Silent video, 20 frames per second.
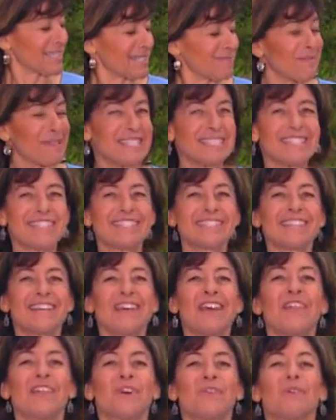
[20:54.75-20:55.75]
a species,
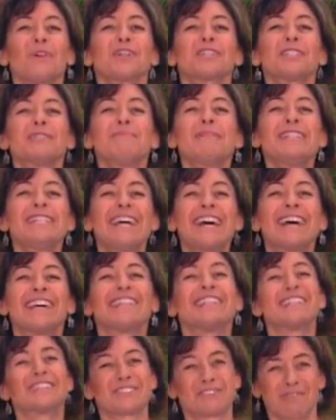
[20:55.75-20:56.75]
the work to be done
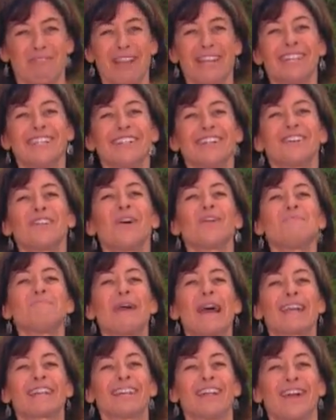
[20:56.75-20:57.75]
is right in our own
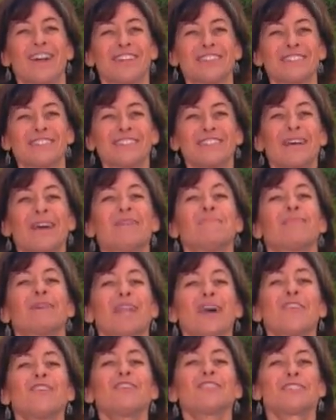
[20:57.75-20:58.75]
backyards. But
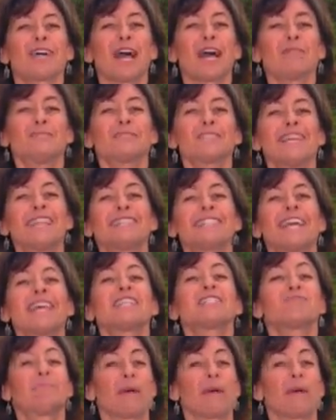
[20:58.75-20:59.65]
other times, it takes